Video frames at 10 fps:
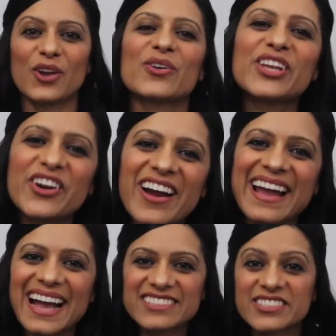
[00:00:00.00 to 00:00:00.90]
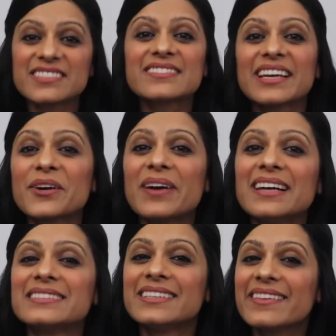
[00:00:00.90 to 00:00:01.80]
Earlier, I asked you to stick
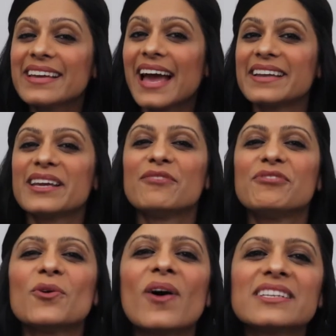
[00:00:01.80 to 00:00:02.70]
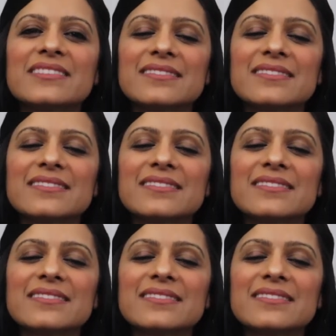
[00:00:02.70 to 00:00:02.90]
around till the end if you wanted